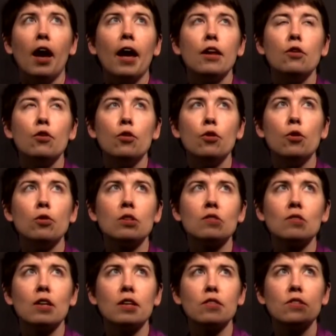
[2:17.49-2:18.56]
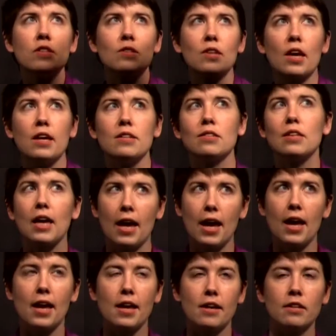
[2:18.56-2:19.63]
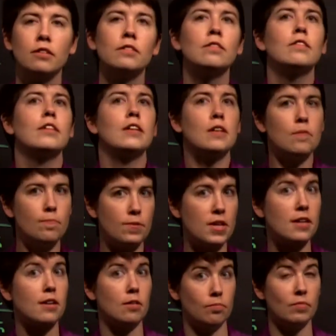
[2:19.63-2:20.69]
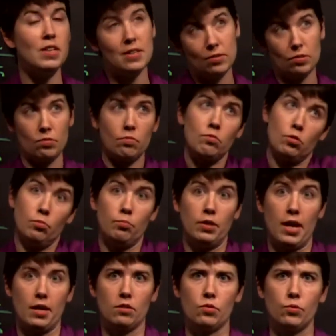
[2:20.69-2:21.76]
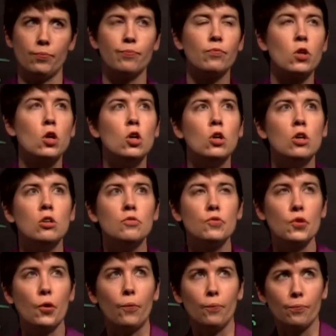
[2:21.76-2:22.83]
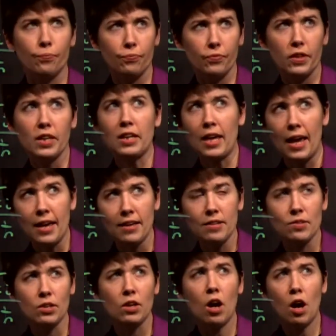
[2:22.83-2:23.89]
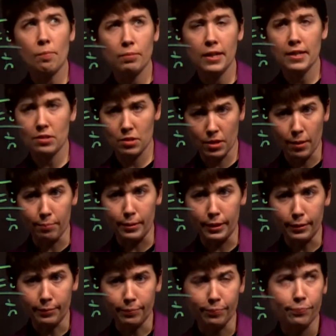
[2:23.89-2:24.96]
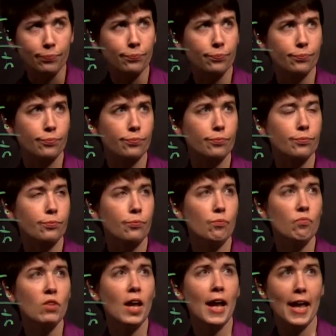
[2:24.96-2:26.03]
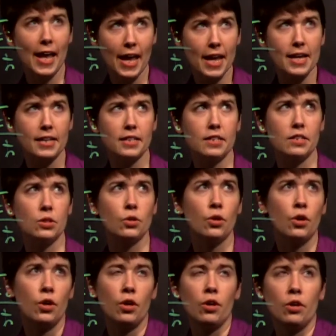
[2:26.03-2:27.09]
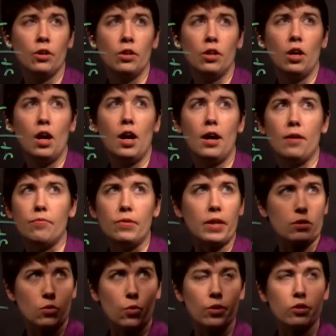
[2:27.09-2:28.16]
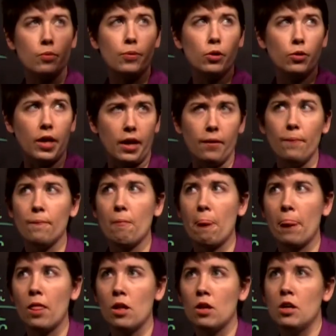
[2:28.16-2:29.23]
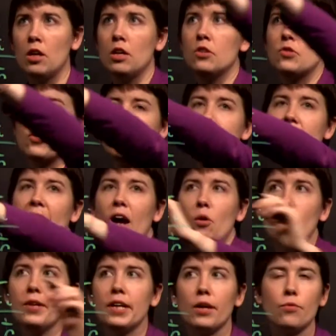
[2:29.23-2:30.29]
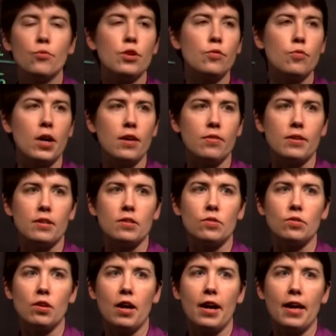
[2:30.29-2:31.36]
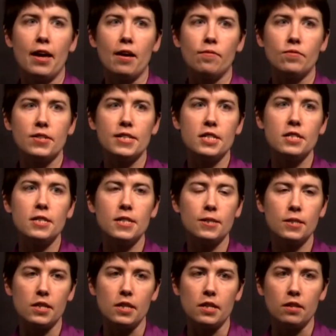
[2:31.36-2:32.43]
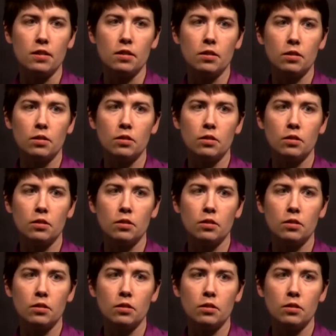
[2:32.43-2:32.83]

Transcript: And notice that in this case, k can be com is complex. So k is a complex number, and uh, that's going to be okay. So now when I rewrite this, I have d dt